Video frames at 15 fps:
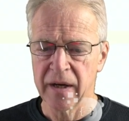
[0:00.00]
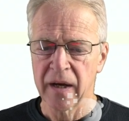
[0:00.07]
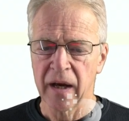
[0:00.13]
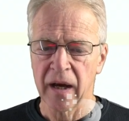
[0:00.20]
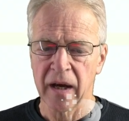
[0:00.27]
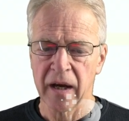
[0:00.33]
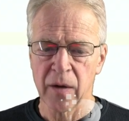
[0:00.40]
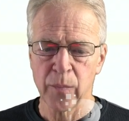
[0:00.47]

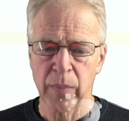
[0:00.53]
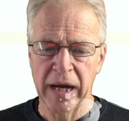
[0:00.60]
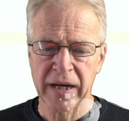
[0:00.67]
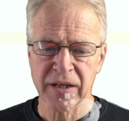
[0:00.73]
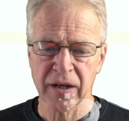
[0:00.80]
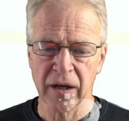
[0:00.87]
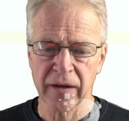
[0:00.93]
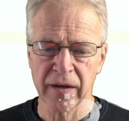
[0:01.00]
uh, based
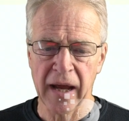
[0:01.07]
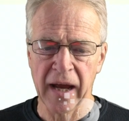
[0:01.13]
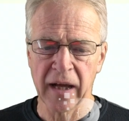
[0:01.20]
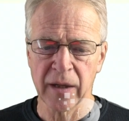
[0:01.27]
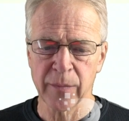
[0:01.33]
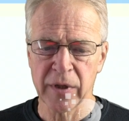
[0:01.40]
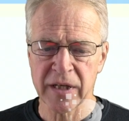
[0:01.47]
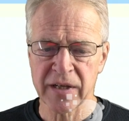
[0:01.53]
on
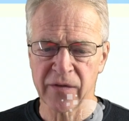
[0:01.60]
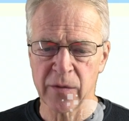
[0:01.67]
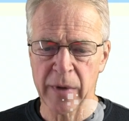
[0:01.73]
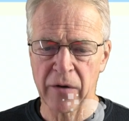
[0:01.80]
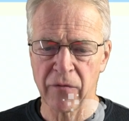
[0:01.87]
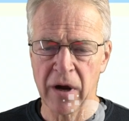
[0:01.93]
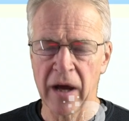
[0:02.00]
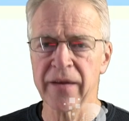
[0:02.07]
elements from a
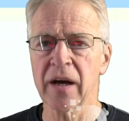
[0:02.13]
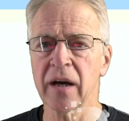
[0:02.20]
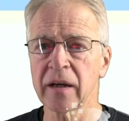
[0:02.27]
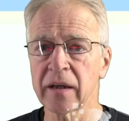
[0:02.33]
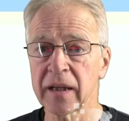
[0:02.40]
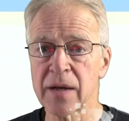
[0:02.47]
rather ugly